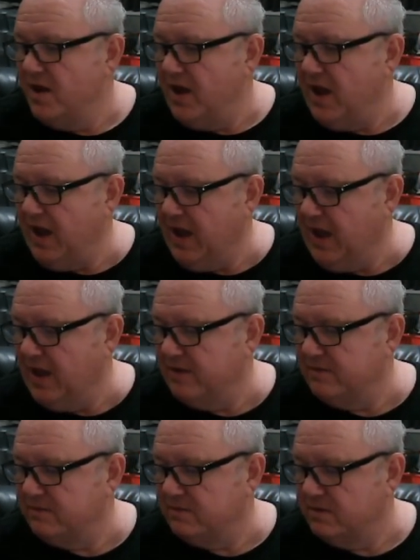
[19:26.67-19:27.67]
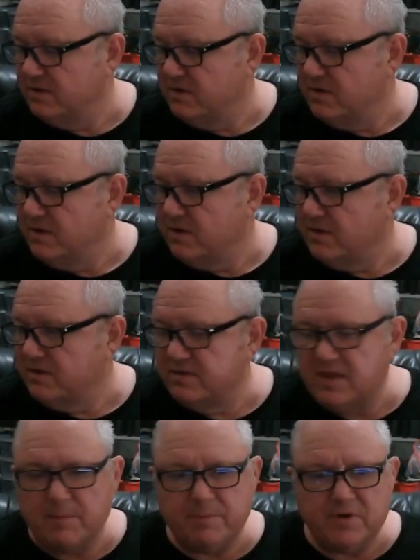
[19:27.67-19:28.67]
And
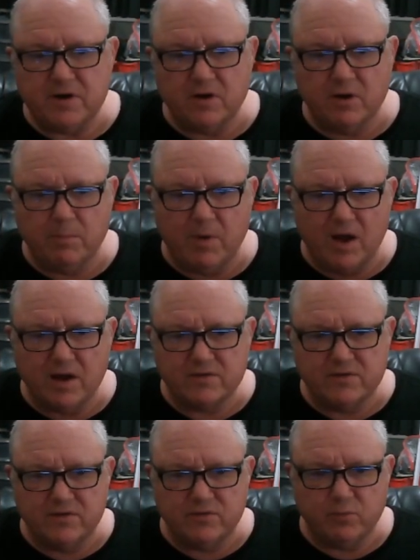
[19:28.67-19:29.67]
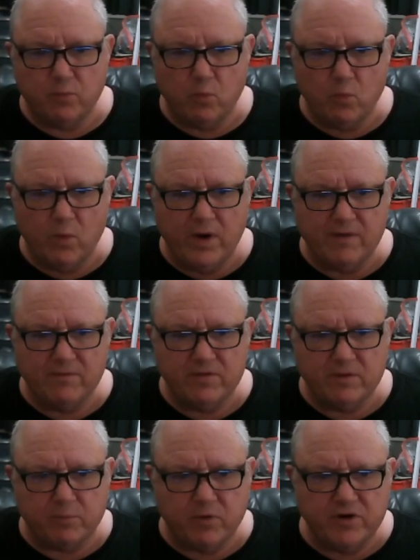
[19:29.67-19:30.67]
that particular box is whenever the
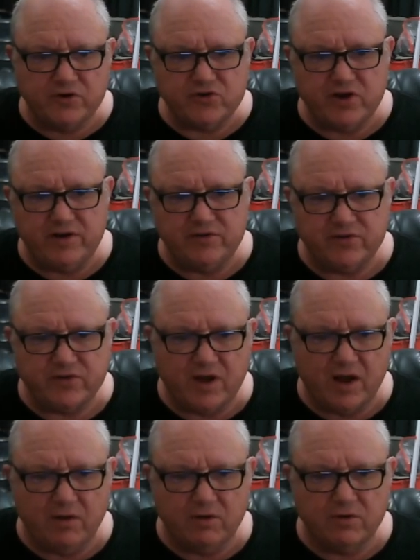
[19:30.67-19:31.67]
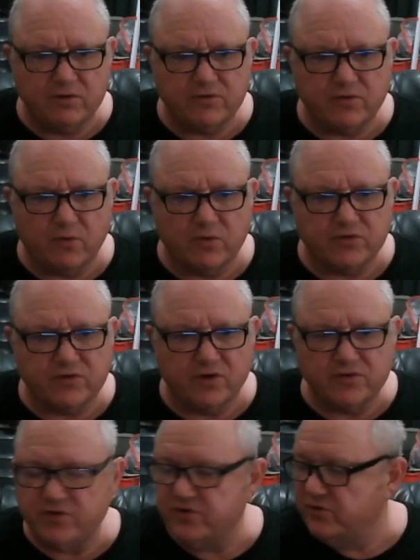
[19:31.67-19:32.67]
printer changes colors or
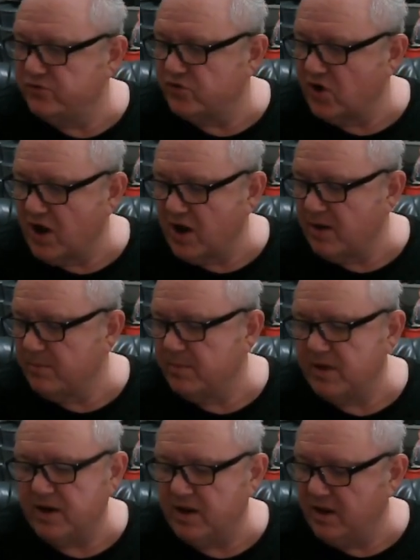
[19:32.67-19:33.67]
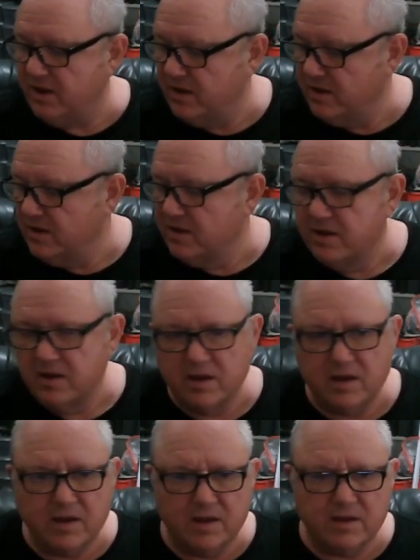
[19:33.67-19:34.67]
starts a new job, it
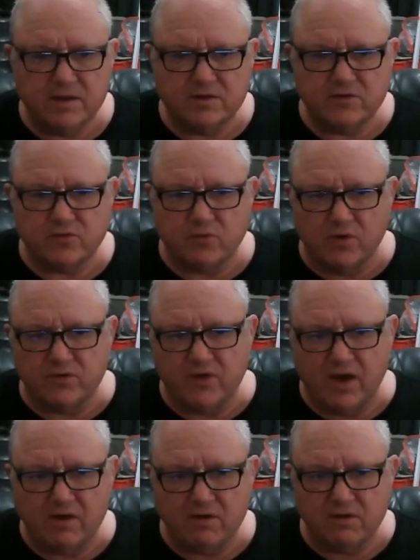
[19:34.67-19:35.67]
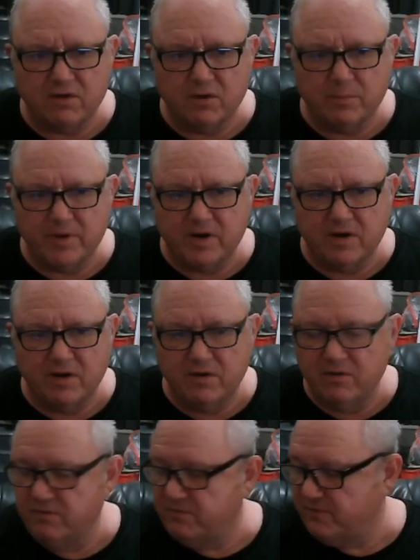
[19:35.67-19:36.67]
squirts out a little bit
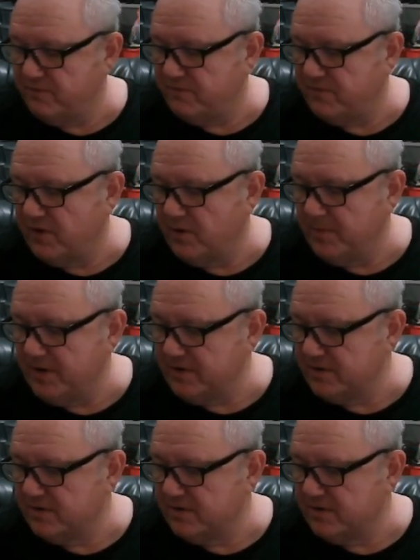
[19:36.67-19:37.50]
of filament,